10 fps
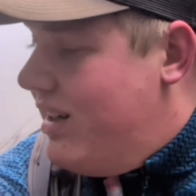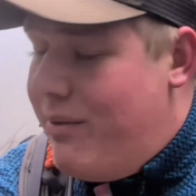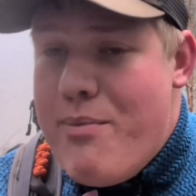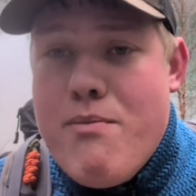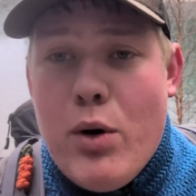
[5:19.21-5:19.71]

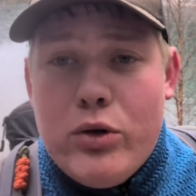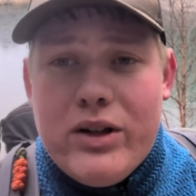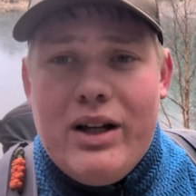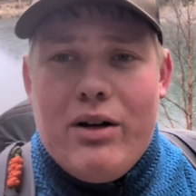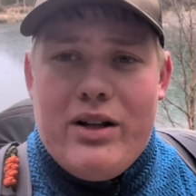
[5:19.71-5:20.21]
I've
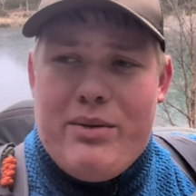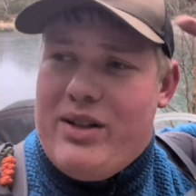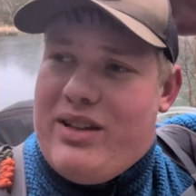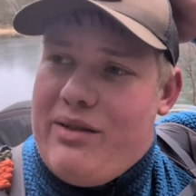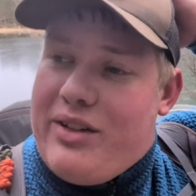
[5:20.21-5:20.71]
mostly got it to
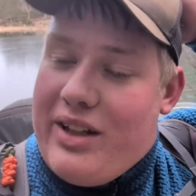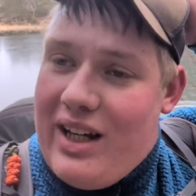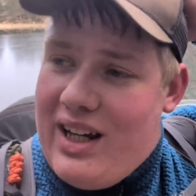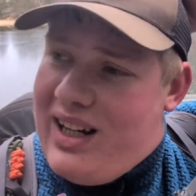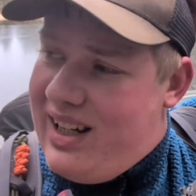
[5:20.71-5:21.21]
myself
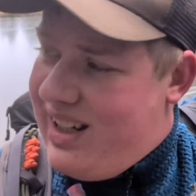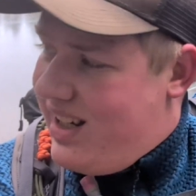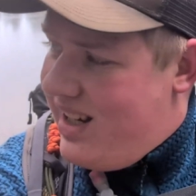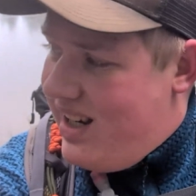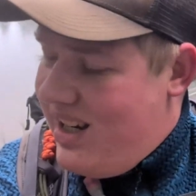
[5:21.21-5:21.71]
today.
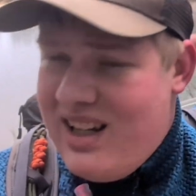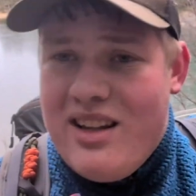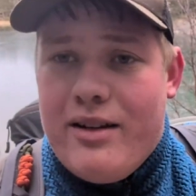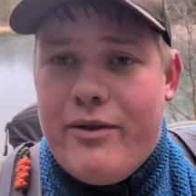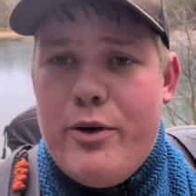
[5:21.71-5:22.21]

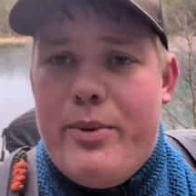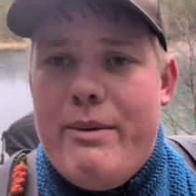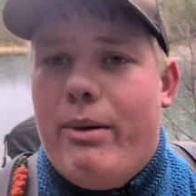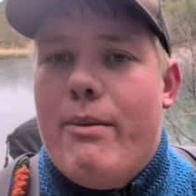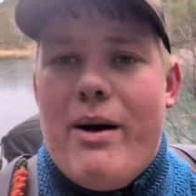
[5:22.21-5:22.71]
There's a few
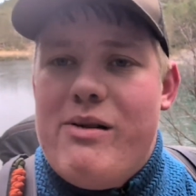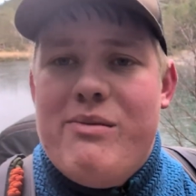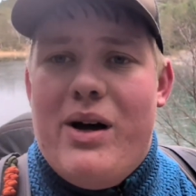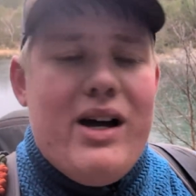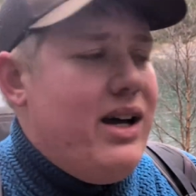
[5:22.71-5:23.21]
people about,
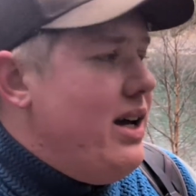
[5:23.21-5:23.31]
but